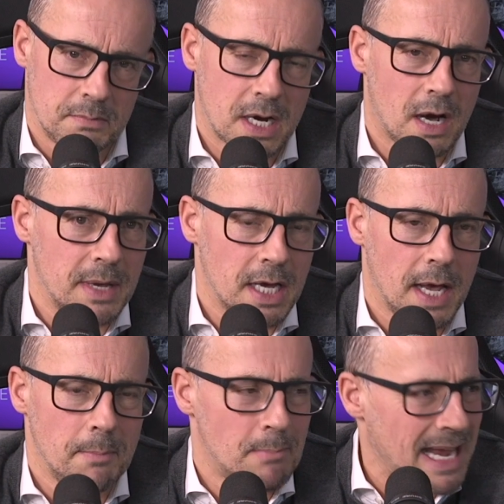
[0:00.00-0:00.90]
becoming
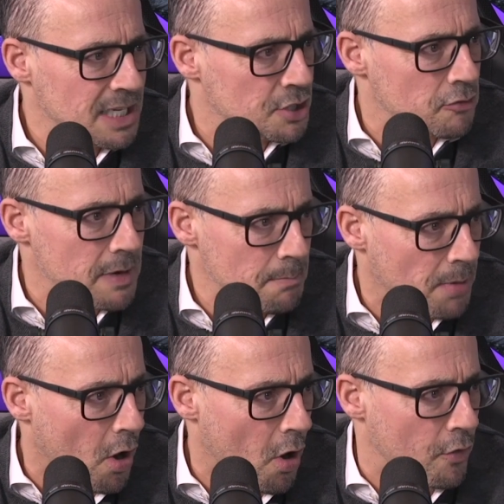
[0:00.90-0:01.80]
a mainstream
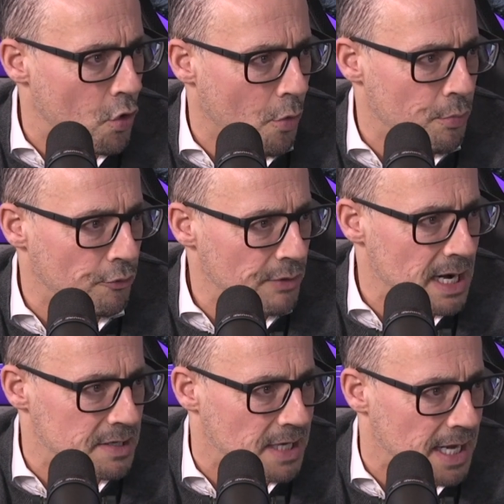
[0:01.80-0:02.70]
part of corporate real
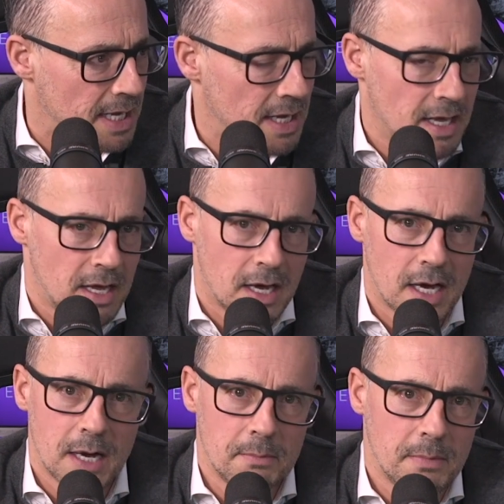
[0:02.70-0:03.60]
estate,
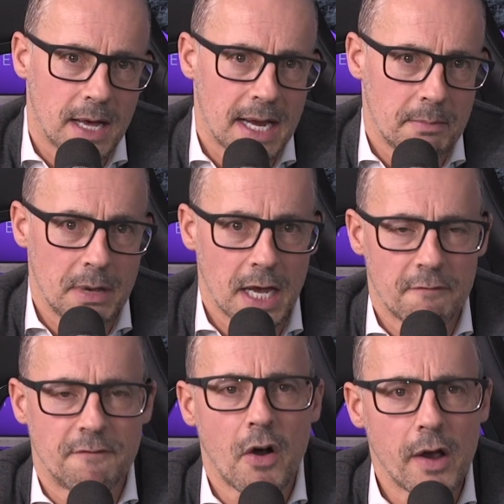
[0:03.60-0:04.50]
um, and being a
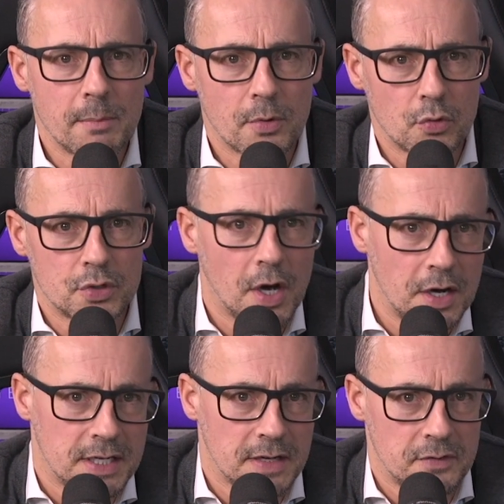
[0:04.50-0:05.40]
viable
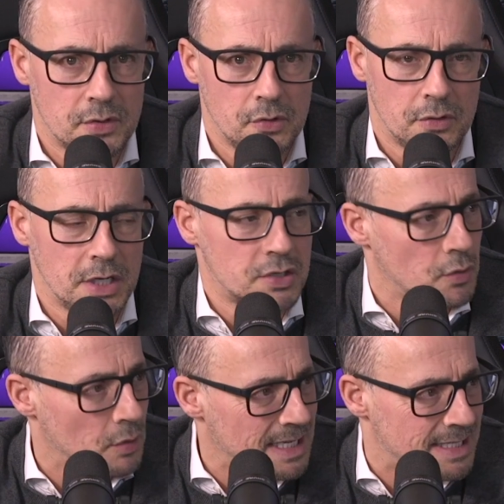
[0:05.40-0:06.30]
alternative to
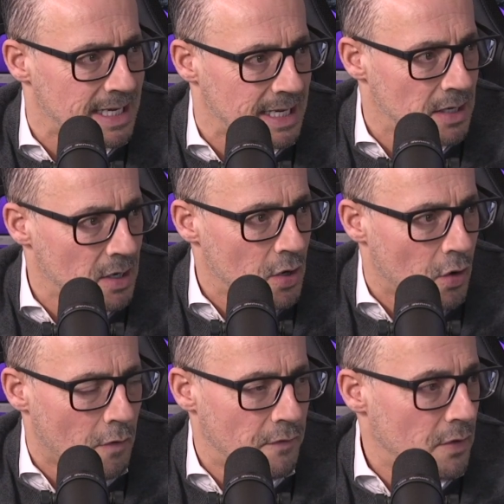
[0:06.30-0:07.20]
traditional leasing
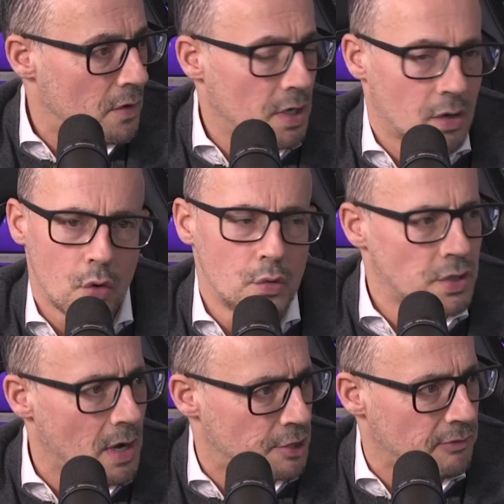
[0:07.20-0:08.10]
of, you know, all
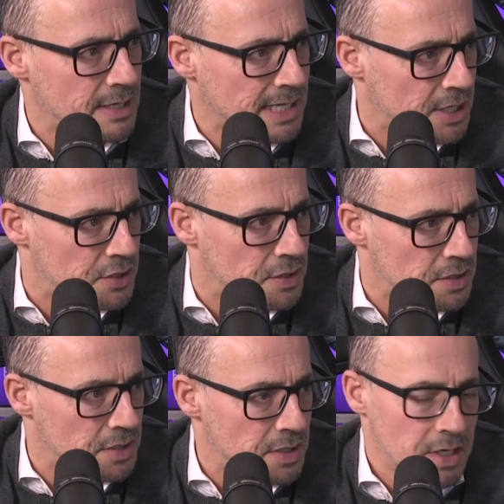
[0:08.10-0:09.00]
size
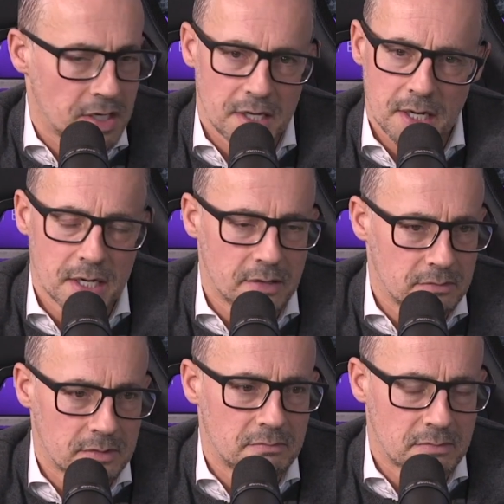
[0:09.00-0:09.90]
transactions. You know,
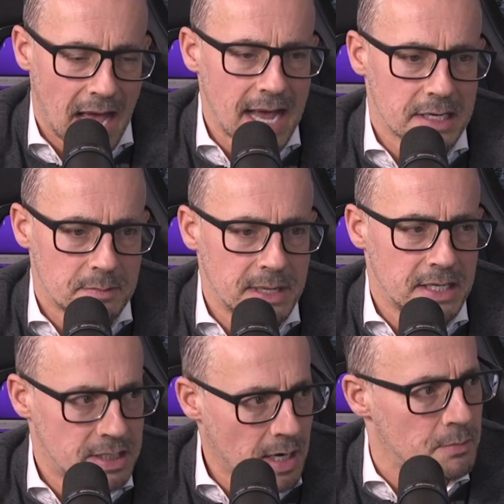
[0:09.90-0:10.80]
that has been
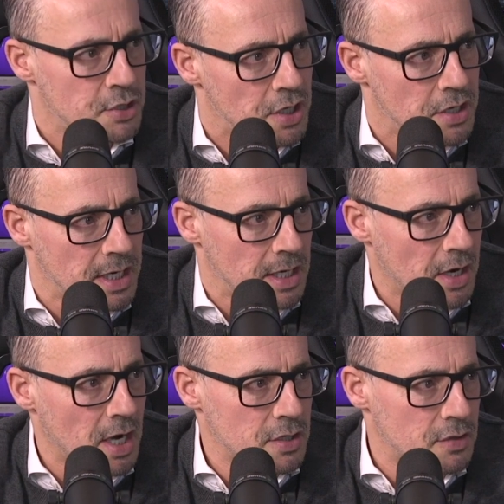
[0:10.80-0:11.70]
some journey. And
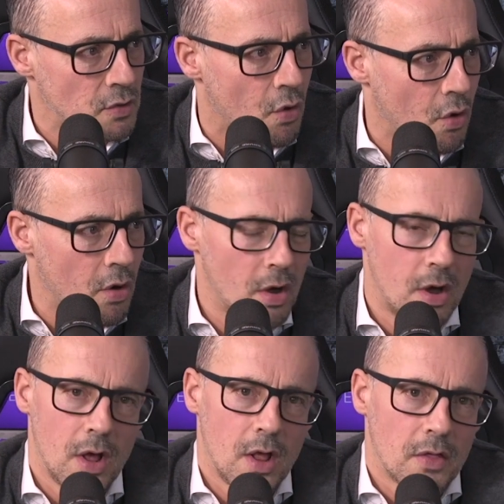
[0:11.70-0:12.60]
I just thought
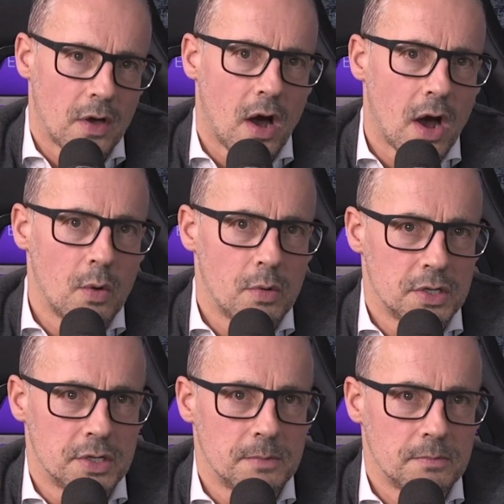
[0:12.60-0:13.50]
that I would